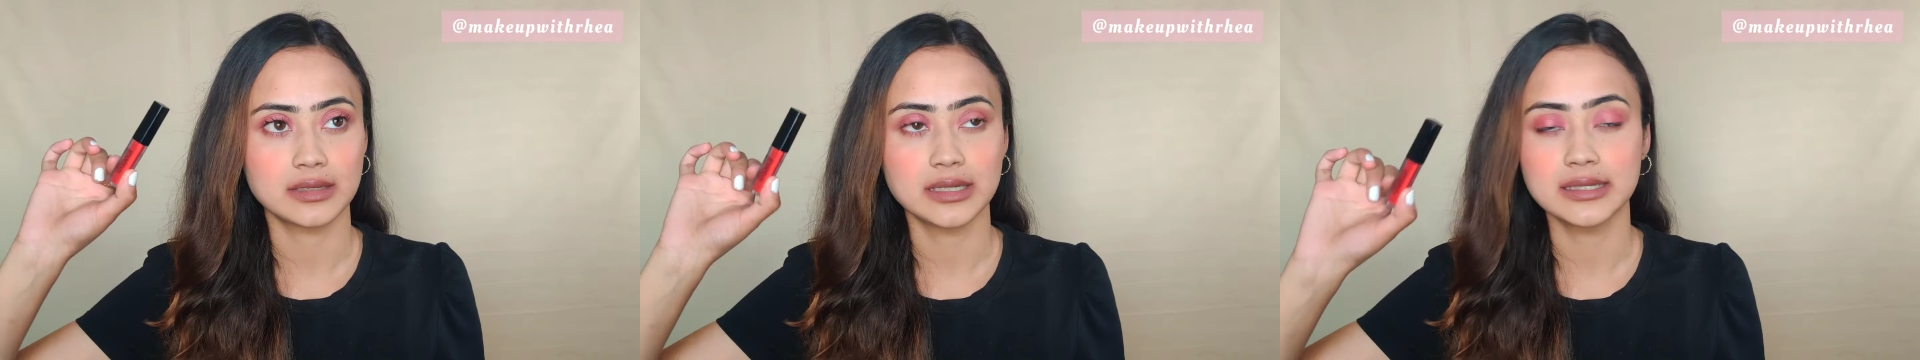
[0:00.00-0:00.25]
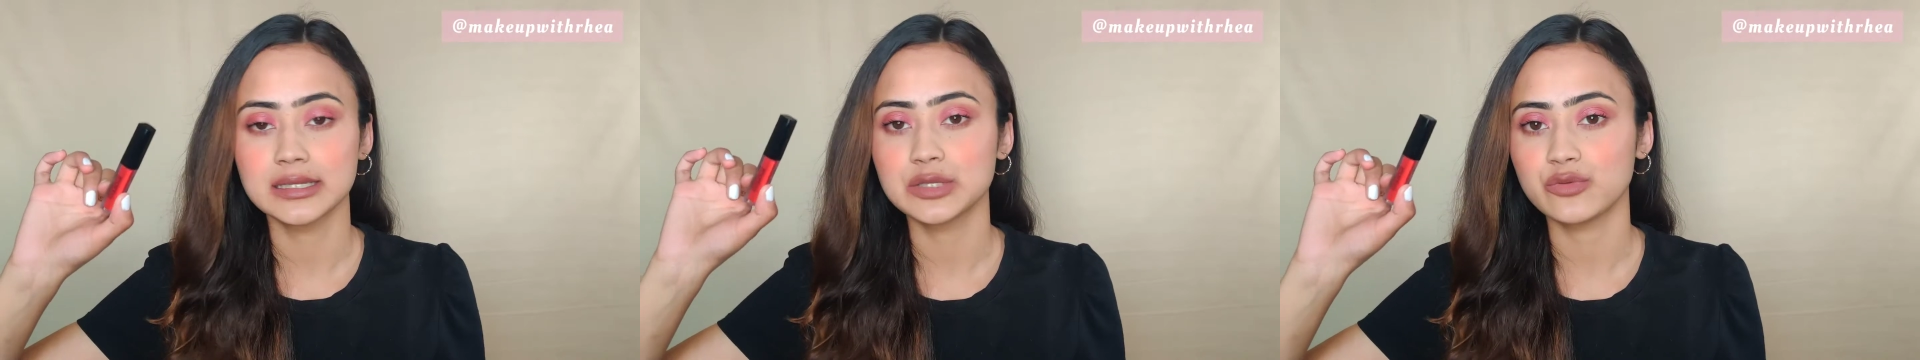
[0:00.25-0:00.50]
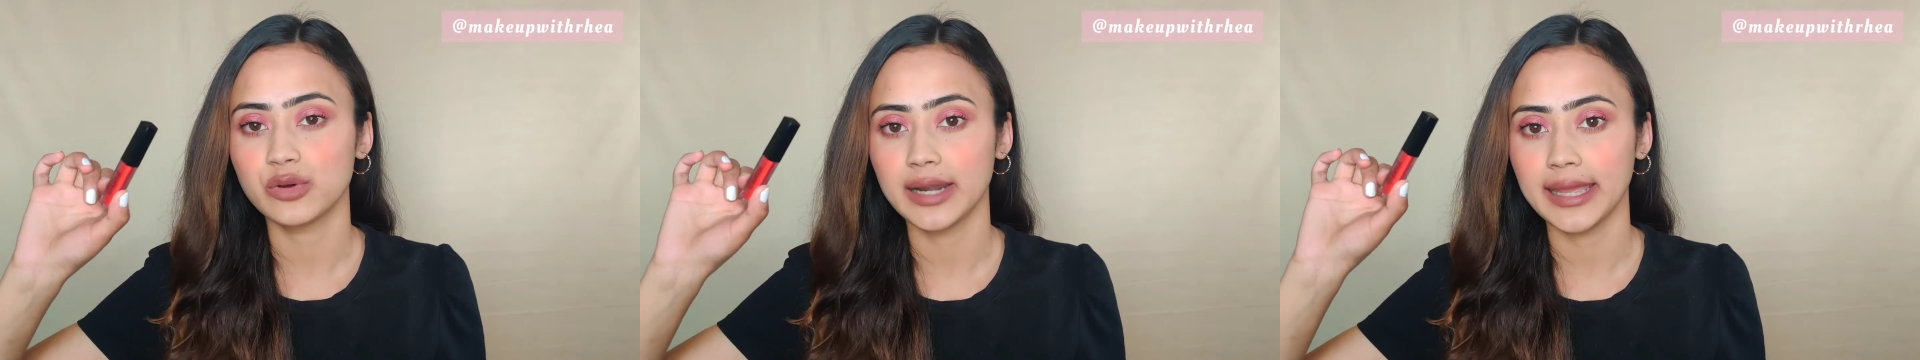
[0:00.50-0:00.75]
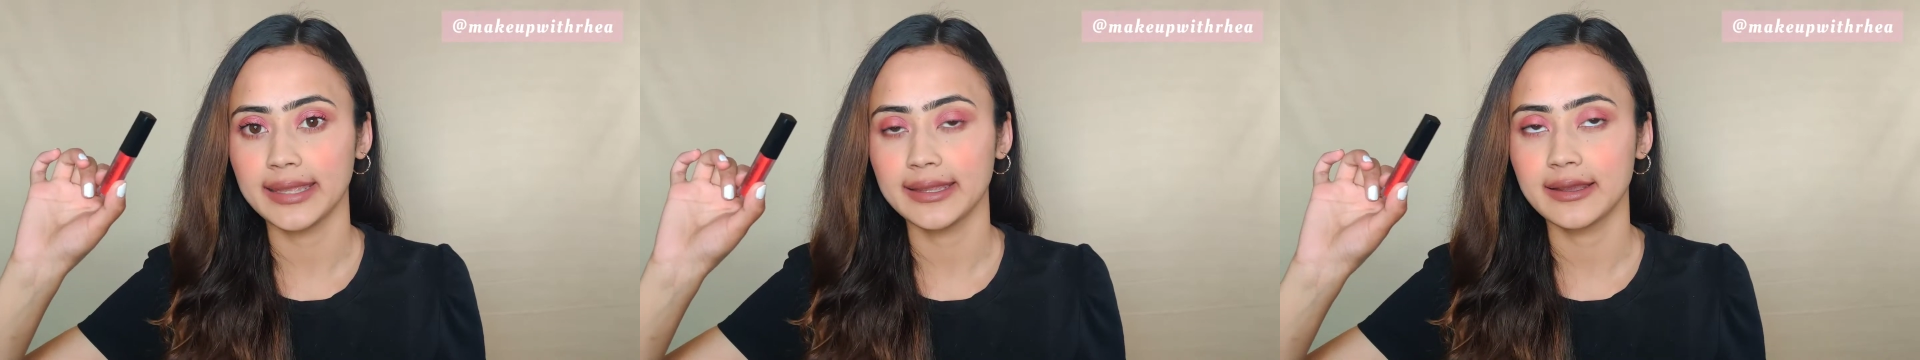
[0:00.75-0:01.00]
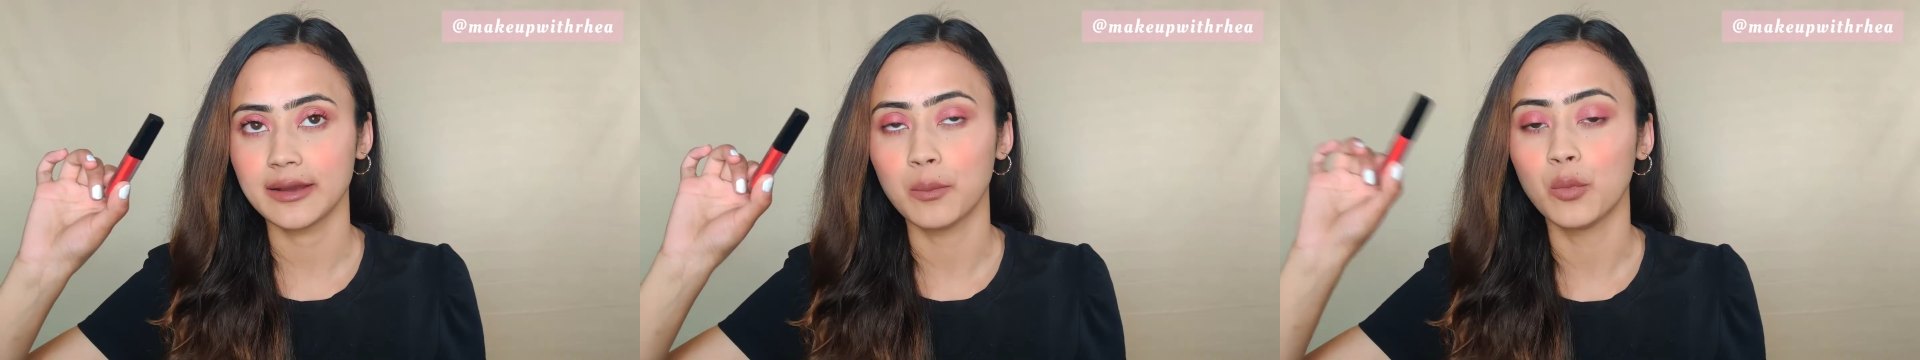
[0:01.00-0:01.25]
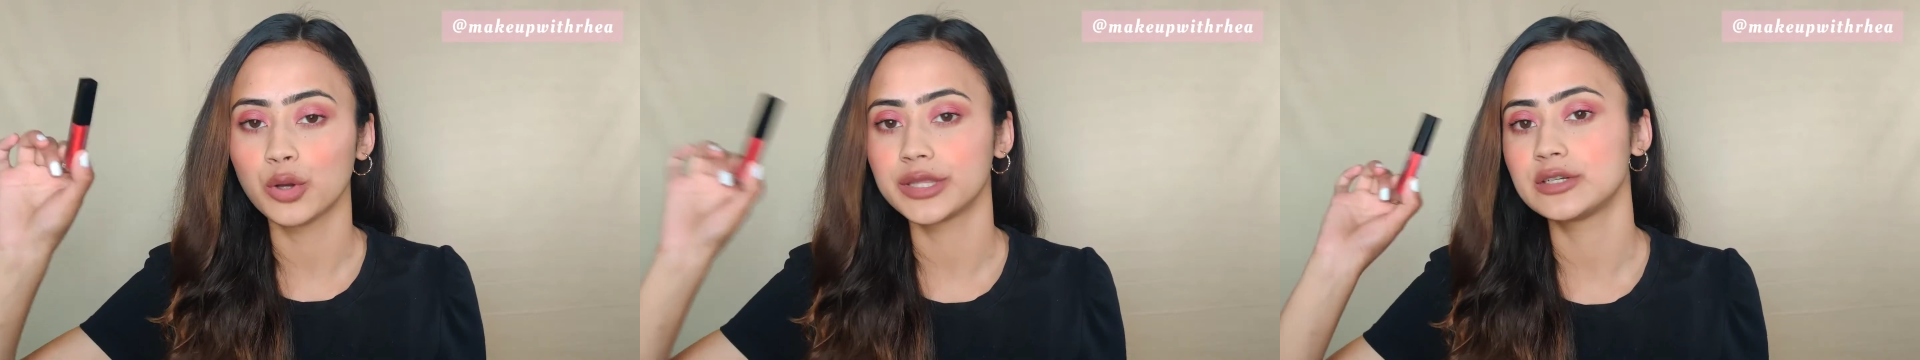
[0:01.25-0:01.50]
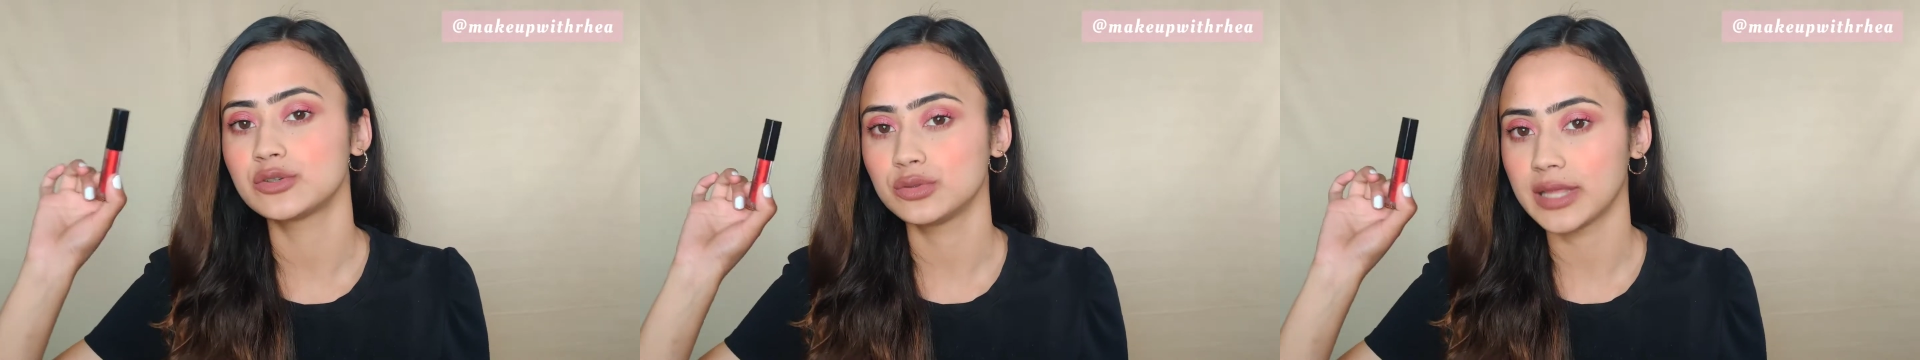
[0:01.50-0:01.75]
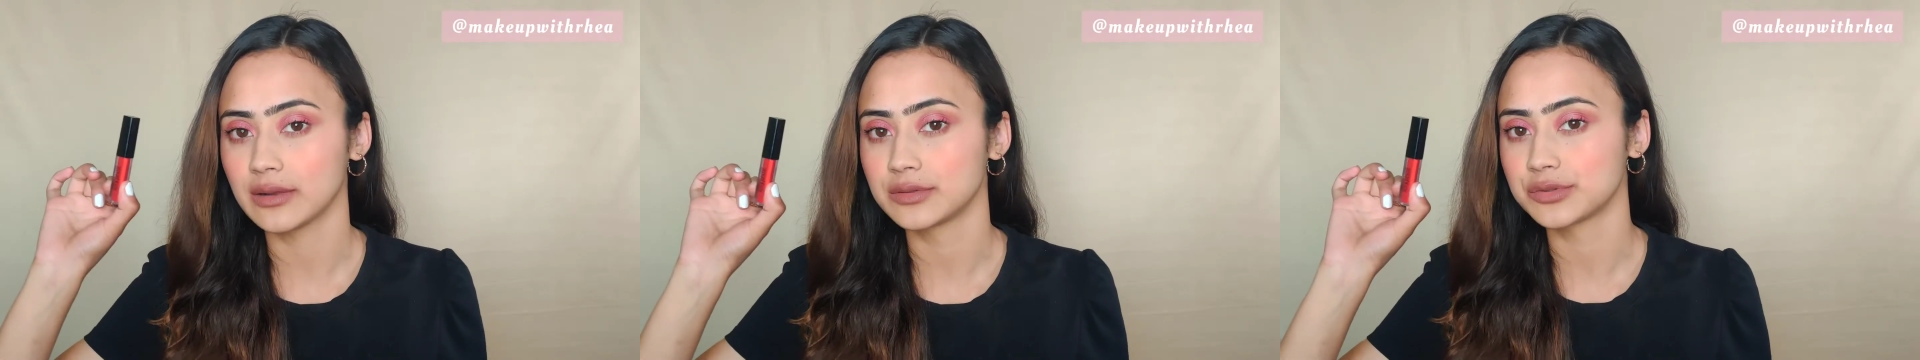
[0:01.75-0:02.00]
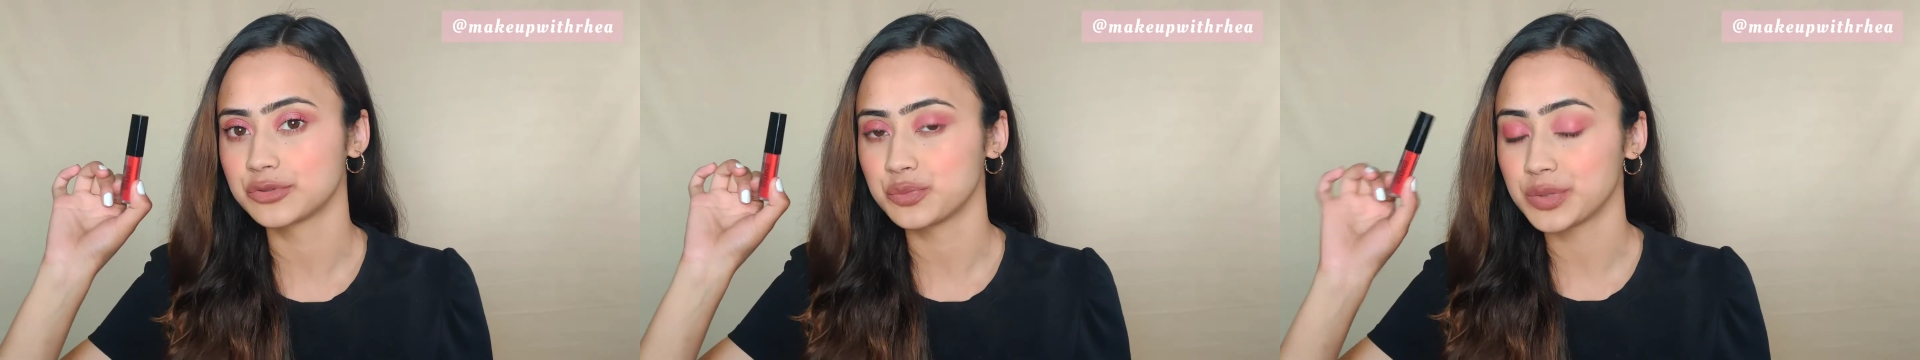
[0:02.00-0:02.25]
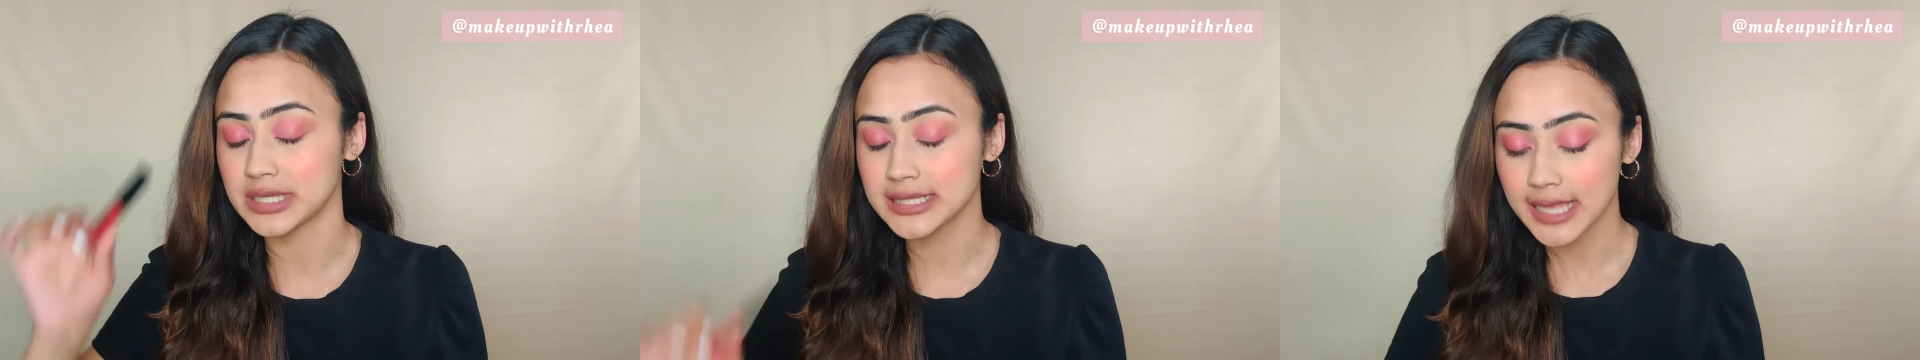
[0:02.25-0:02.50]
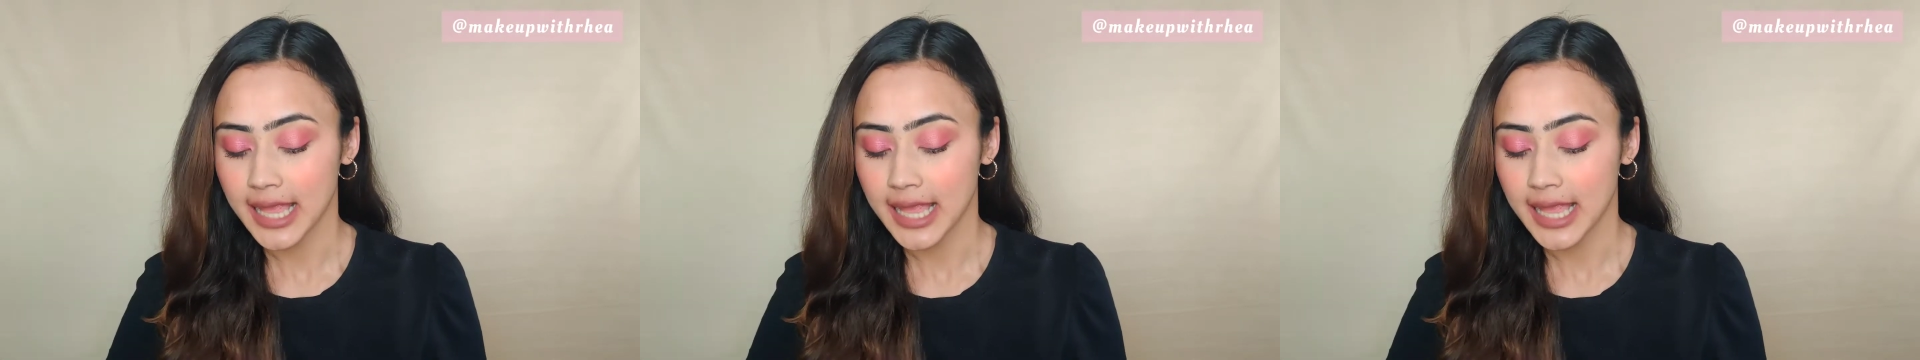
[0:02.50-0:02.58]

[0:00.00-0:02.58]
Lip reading: it is for like more than 2000 rupees.